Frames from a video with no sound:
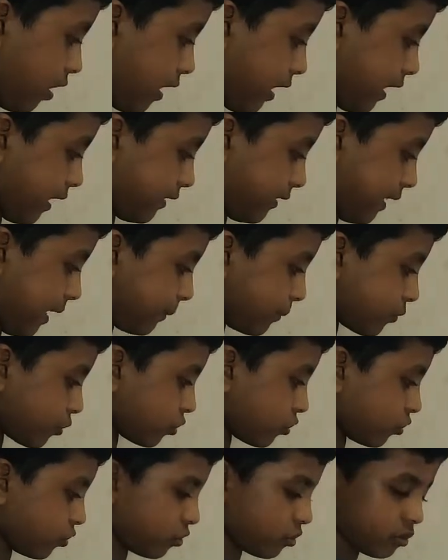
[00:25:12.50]

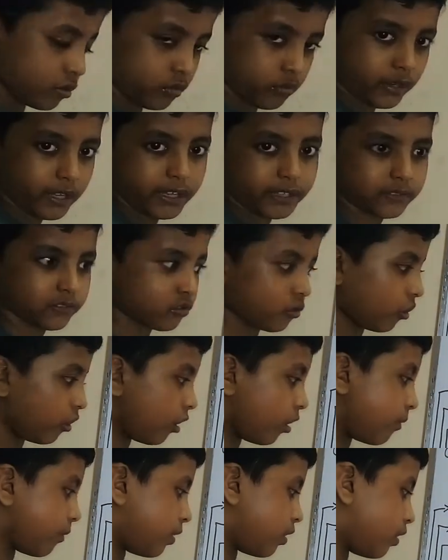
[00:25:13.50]
Neptune's rings
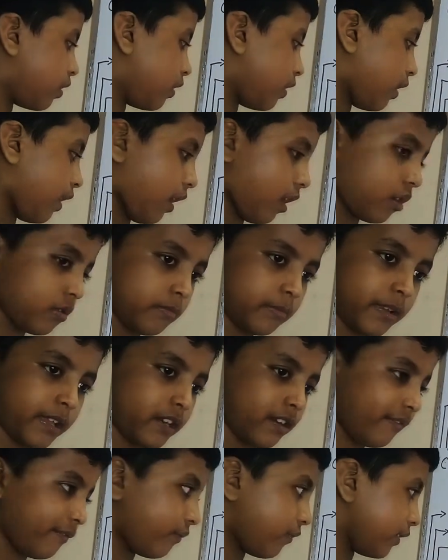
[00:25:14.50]
all are made
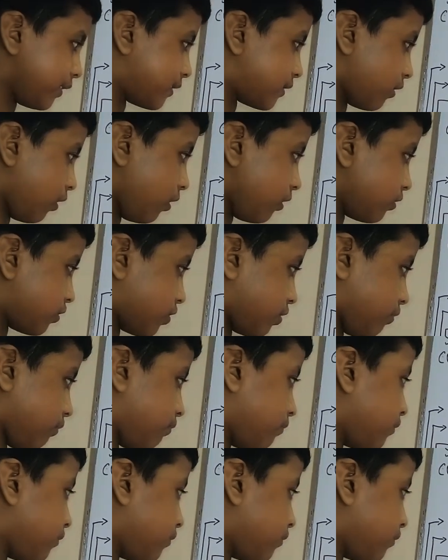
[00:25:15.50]
of white also.